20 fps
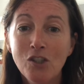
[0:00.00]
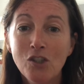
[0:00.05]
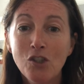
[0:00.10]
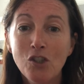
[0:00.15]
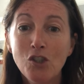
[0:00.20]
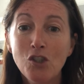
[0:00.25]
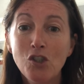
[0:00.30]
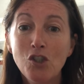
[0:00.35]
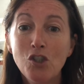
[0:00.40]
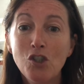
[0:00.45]

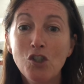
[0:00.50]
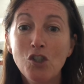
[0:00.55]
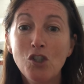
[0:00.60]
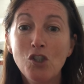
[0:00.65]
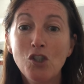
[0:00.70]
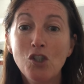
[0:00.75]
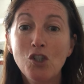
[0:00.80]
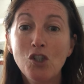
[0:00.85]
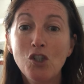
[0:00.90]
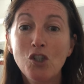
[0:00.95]

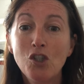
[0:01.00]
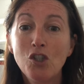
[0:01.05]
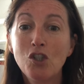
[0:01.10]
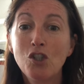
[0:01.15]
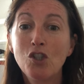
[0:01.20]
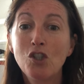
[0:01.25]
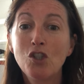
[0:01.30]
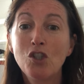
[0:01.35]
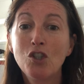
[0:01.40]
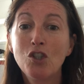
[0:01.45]

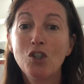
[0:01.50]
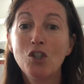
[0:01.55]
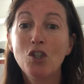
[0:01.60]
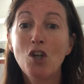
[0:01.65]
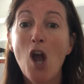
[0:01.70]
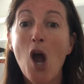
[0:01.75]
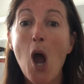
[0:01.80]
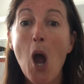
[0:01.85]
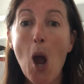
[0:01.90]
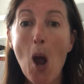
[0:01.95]

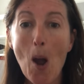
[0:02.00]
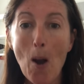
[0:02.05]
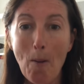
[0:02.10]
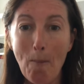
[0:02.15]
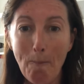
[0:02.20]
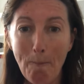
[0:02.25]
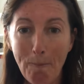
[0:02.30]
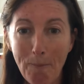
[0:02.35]
shop.